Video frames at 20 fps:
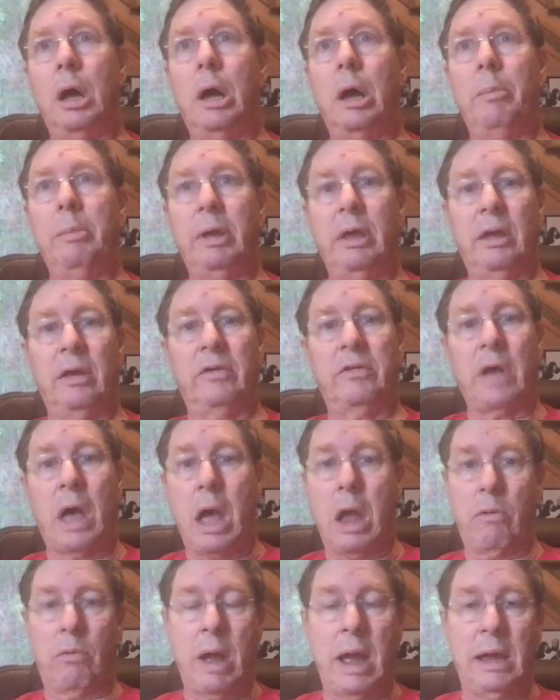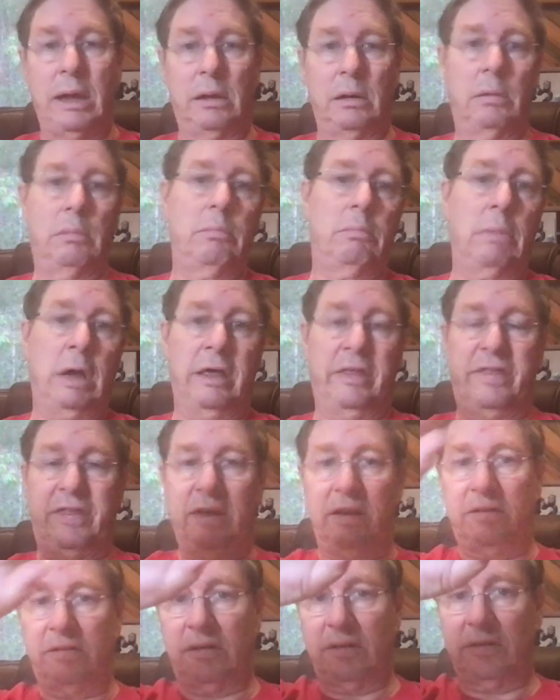is I write my
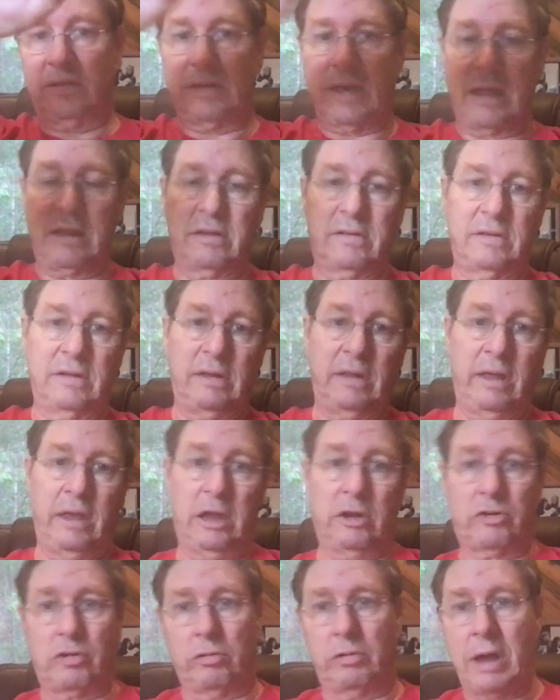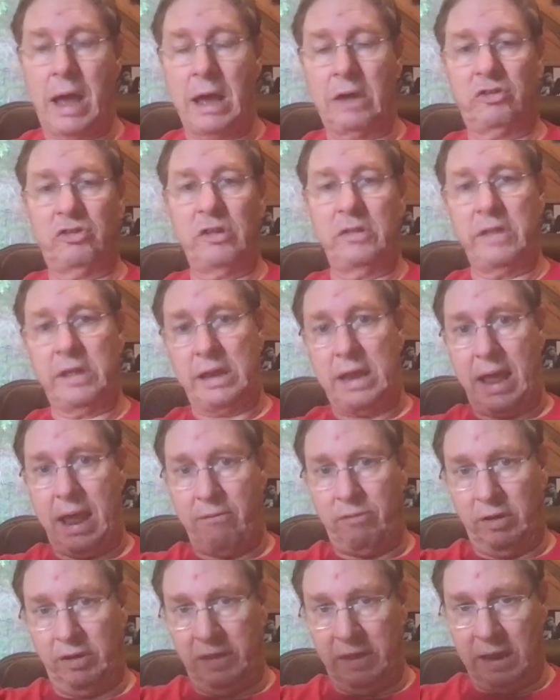thesis sentence in the introduction, then
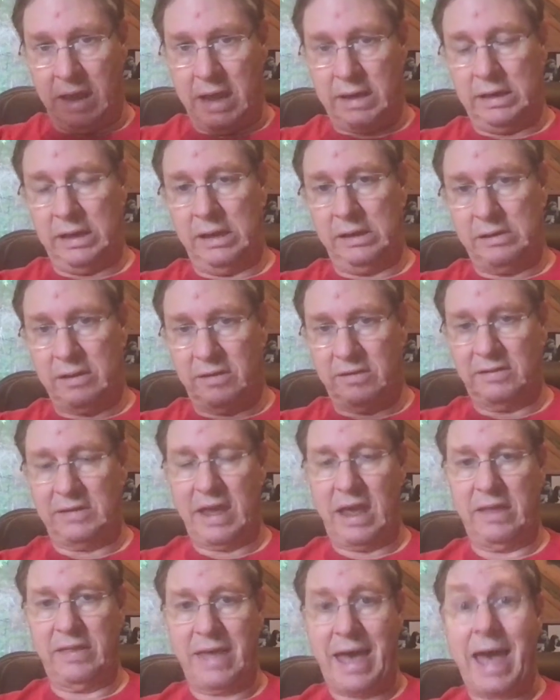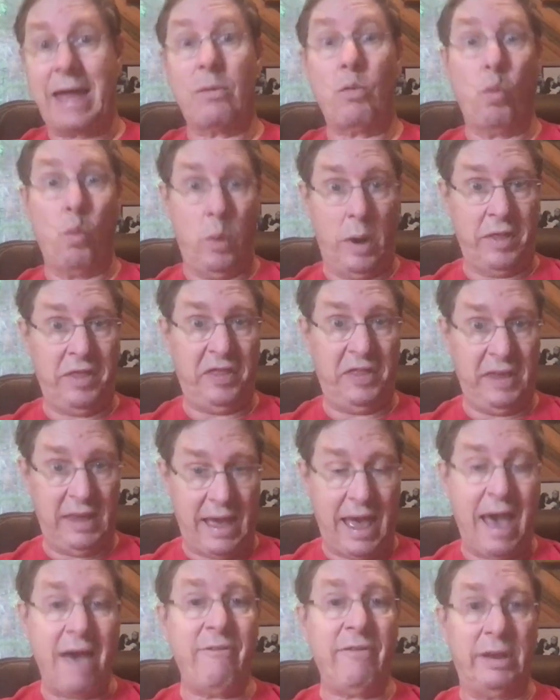everything I need to say that with the
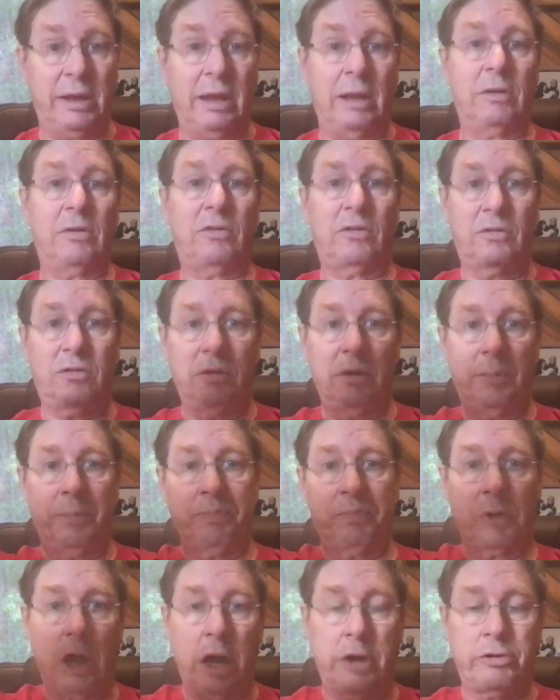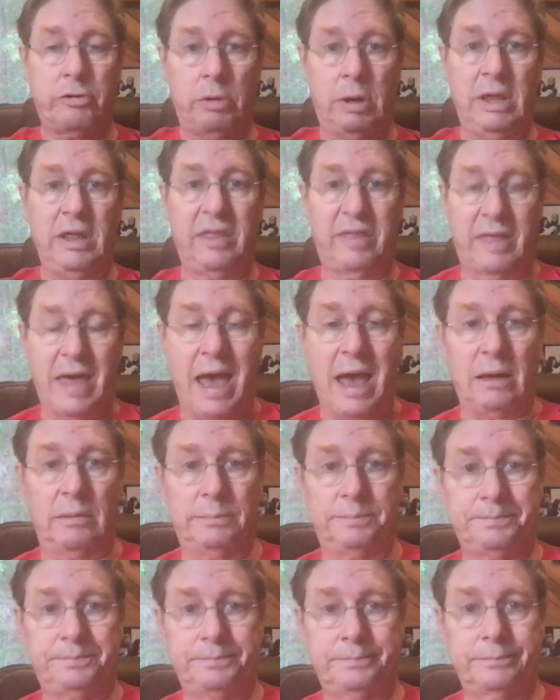evidence underneath that.
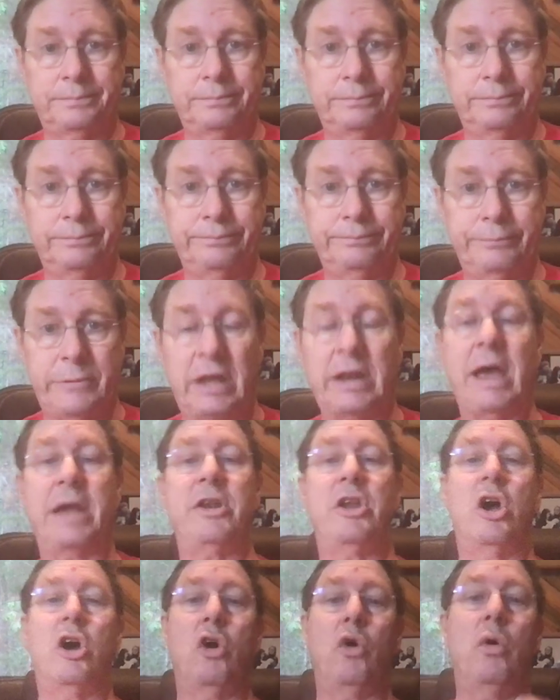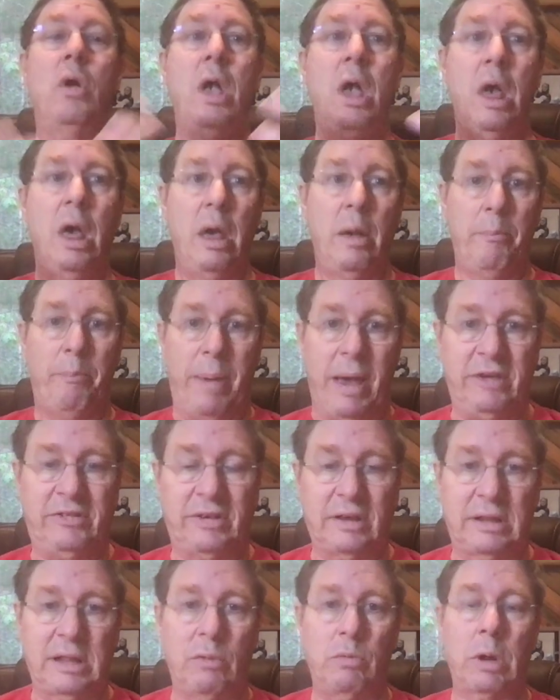Then I know
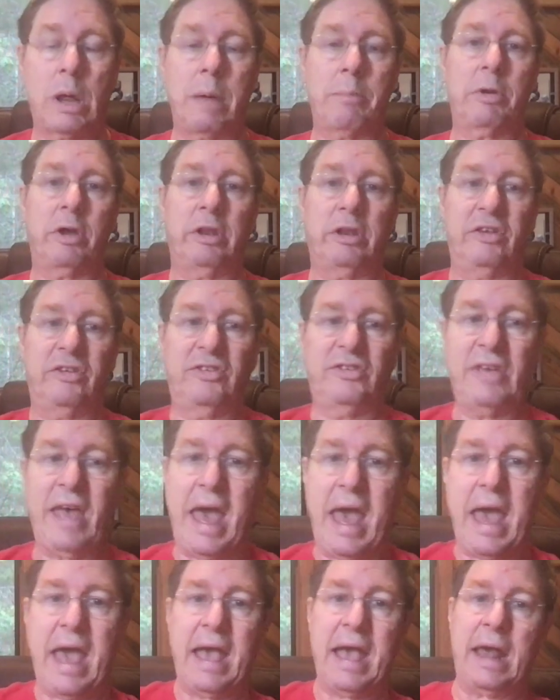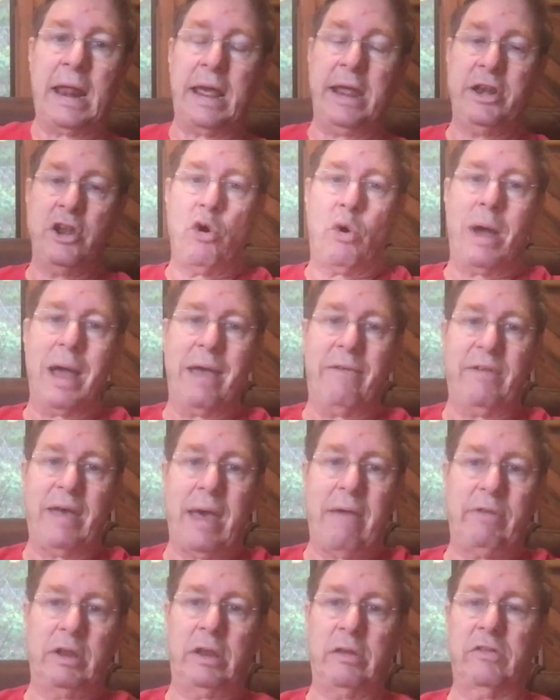basically what I'm going to say, and I know I have
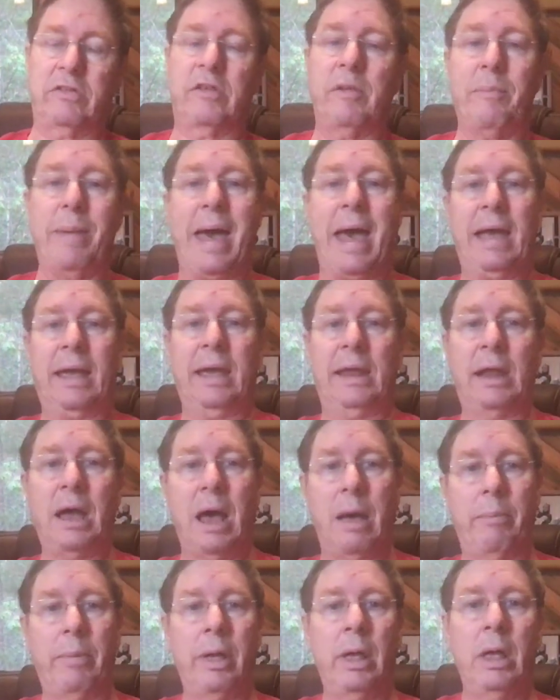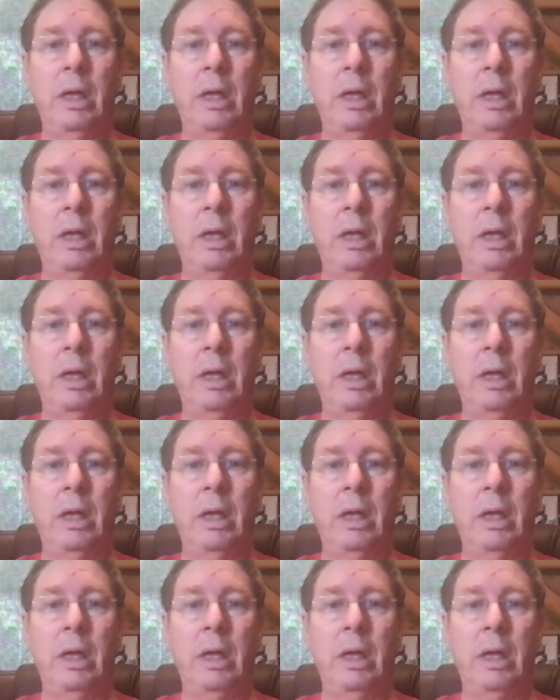evidence to back it up.